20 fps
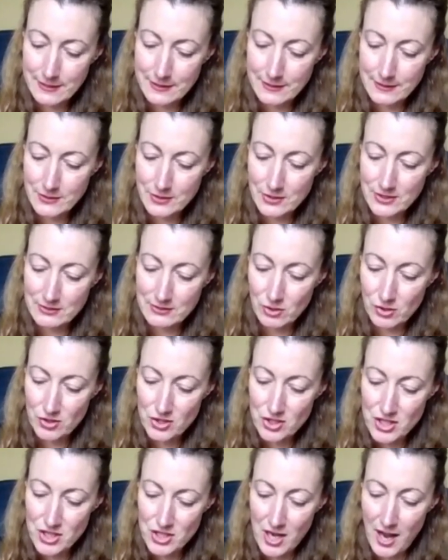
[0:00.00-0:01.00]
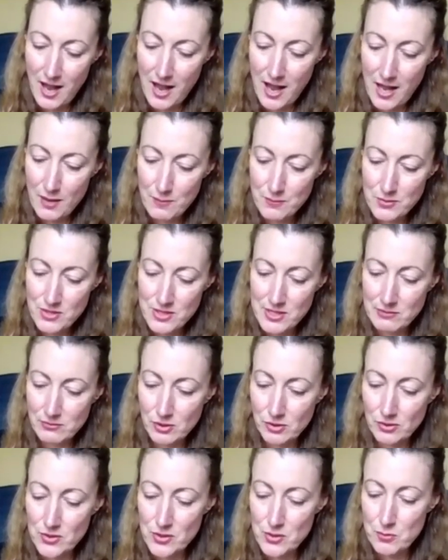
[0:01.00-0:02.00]
Does it look sharp? Does it
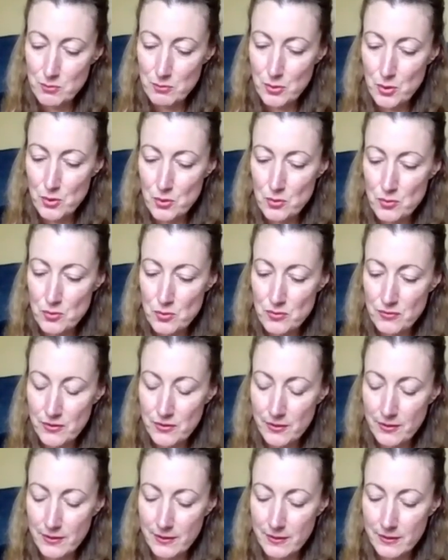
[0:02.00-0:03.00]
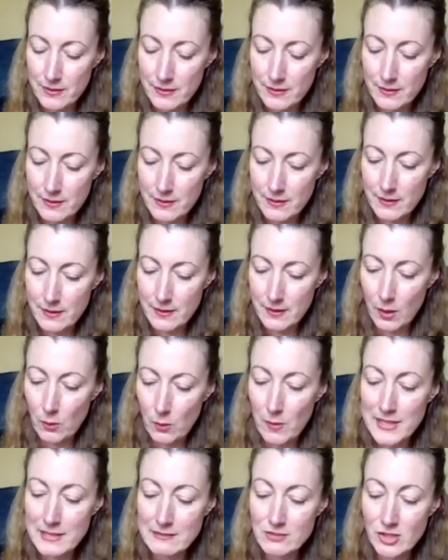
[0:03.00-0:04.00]
look smooth? But
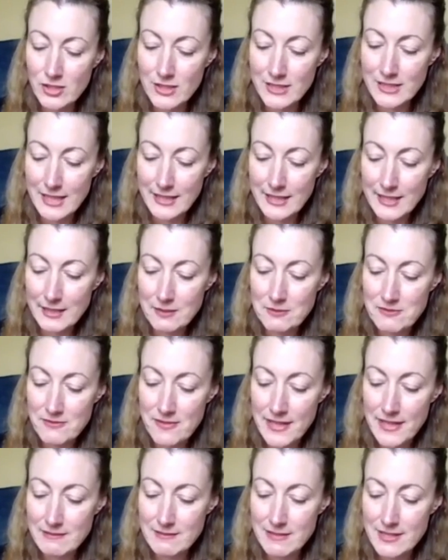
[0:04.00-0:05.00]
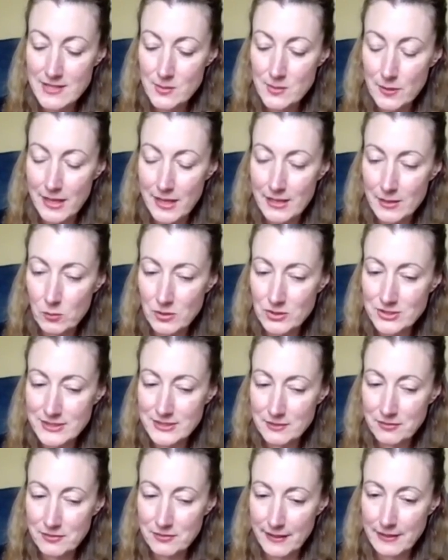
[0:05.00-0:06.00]
when you're looking at it, you can feel it as well. What does
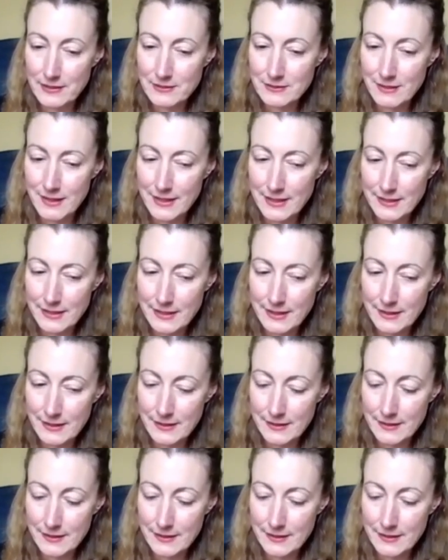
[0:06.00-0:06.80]
it feel like?